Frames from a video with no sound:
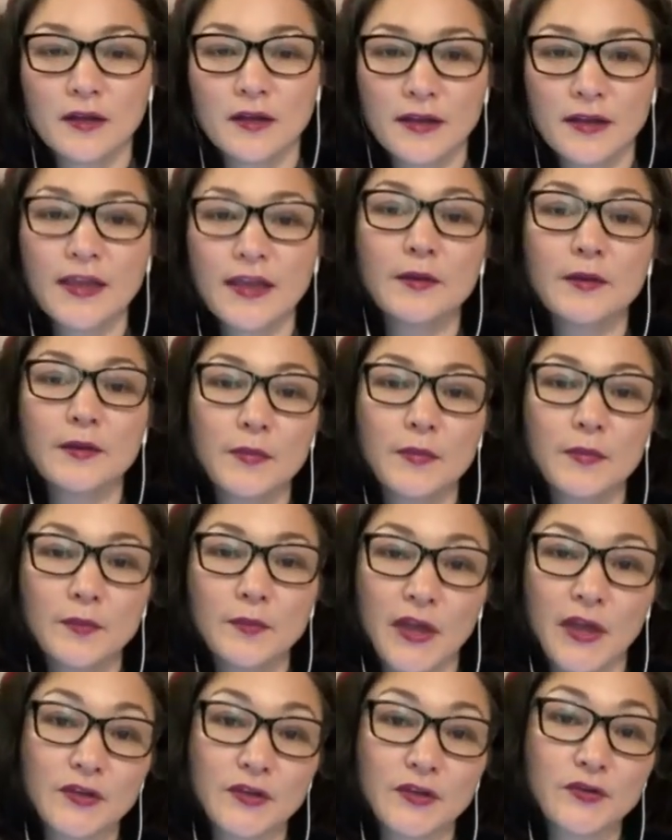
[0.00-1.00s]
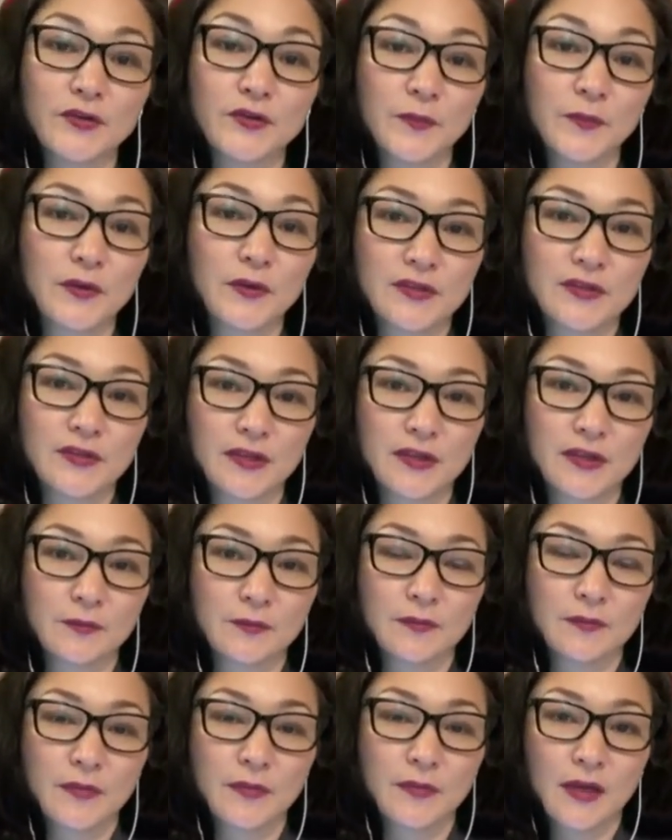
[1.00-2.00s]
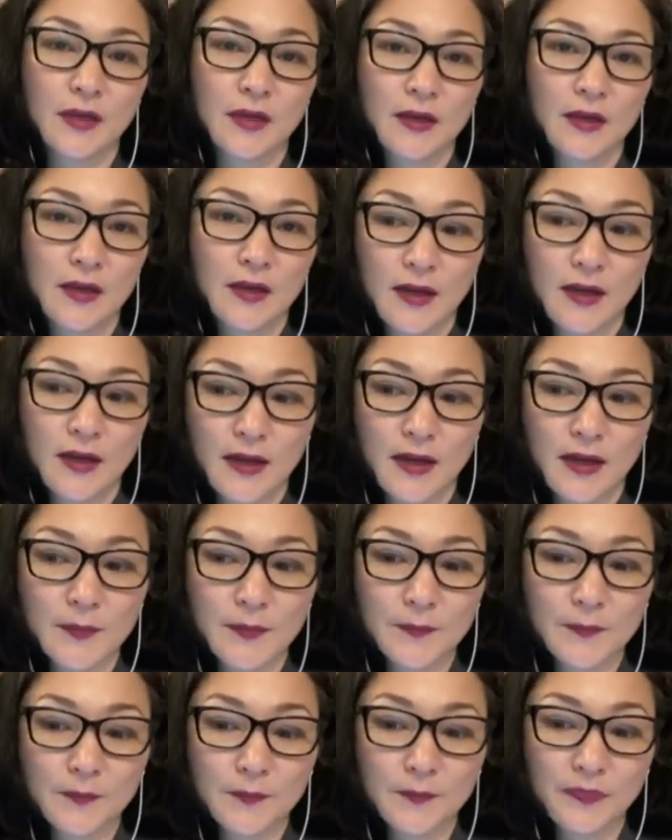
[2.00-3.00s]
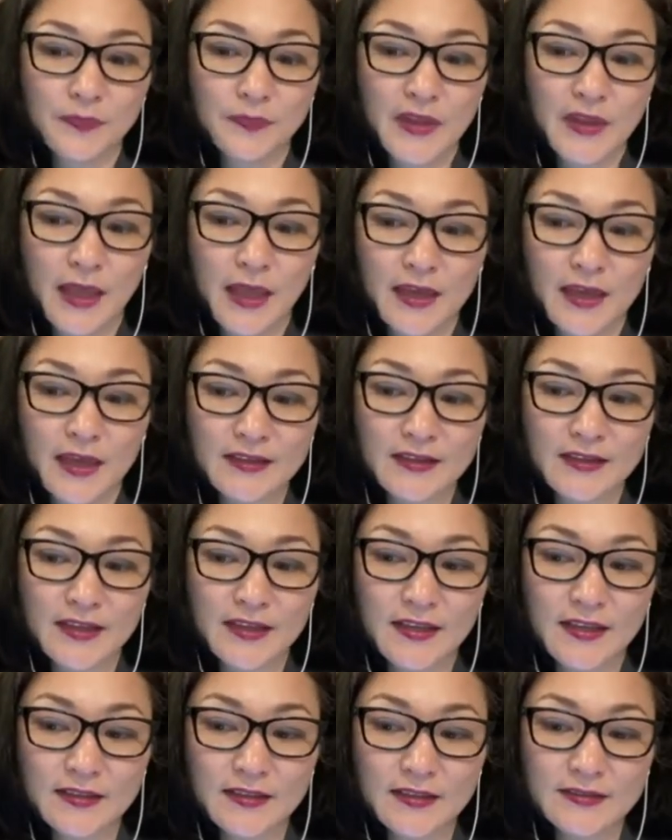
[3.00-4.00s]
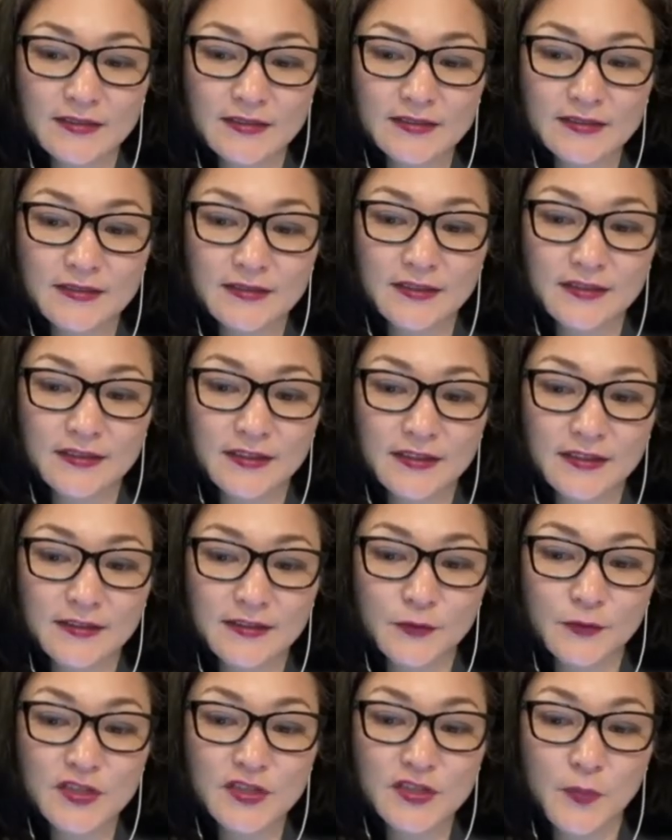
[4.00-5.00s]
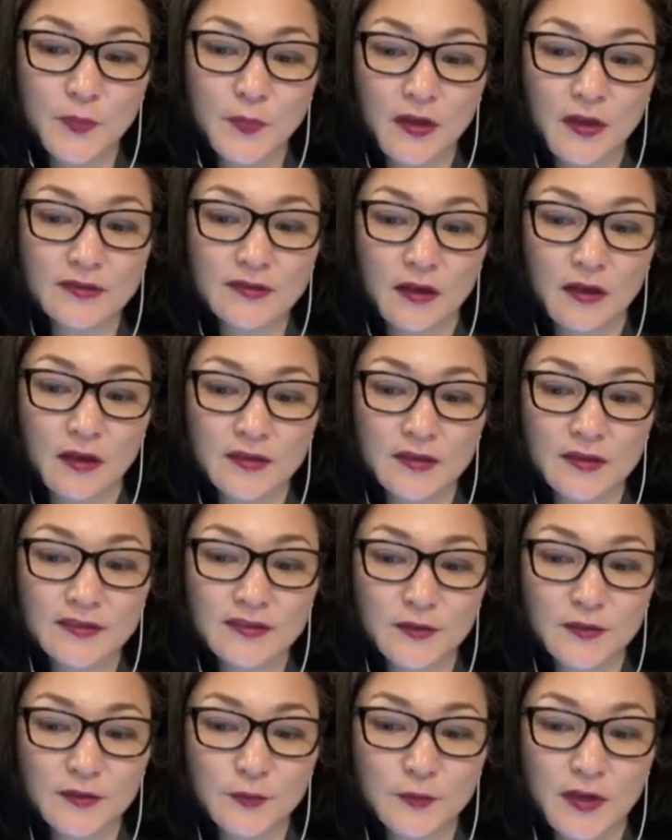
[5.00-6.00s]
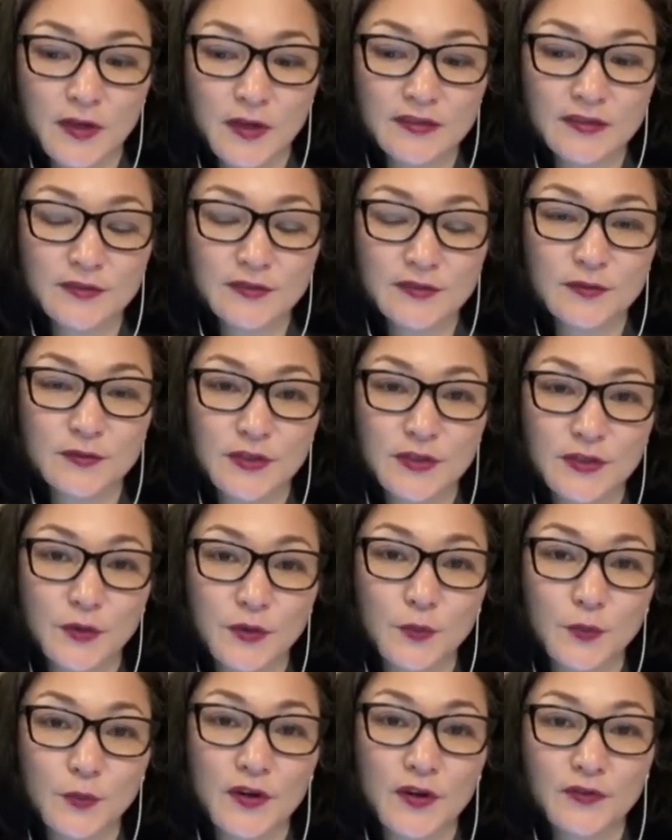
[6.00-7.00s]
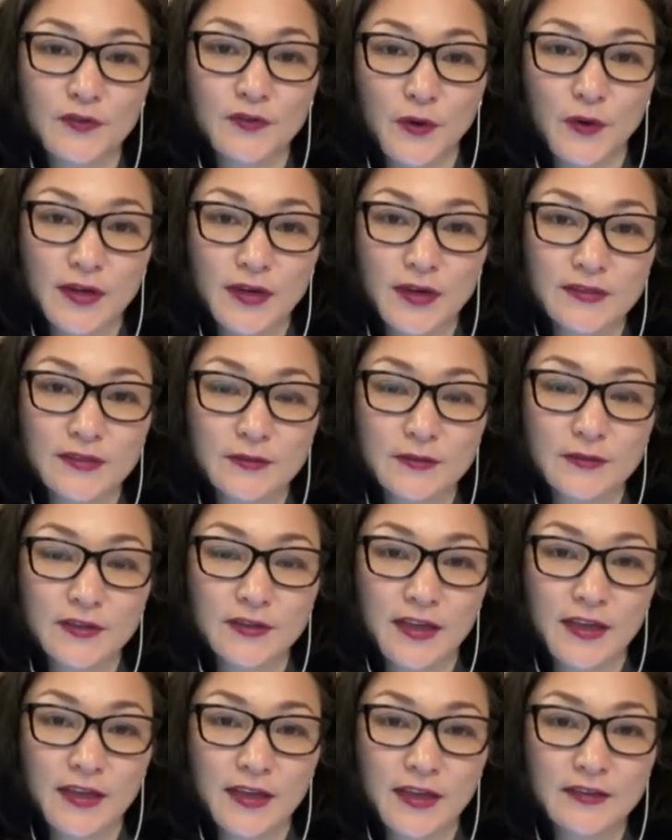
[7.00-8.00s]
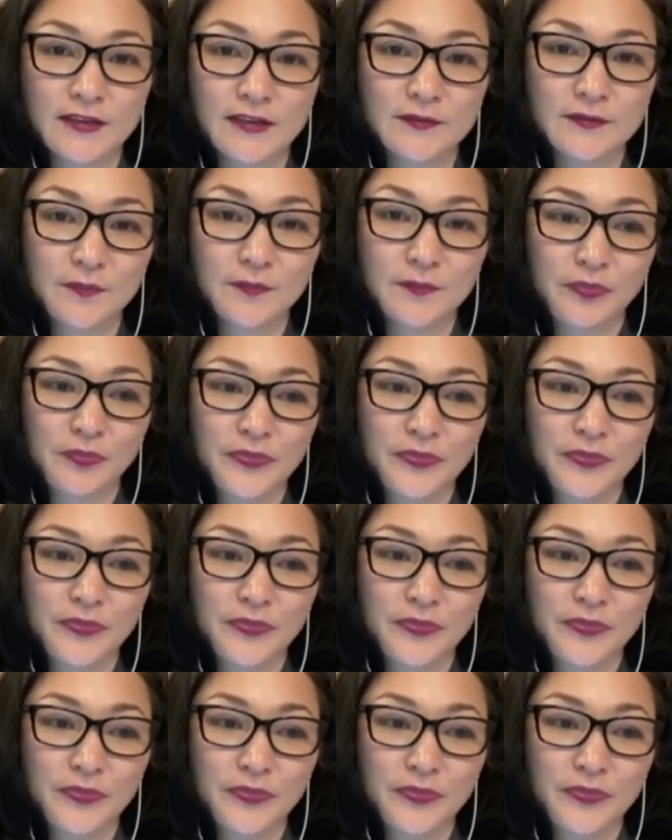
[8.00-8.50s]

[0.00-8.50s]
him and paid tribute to him. And his response, honestly, was, one of gratitude. And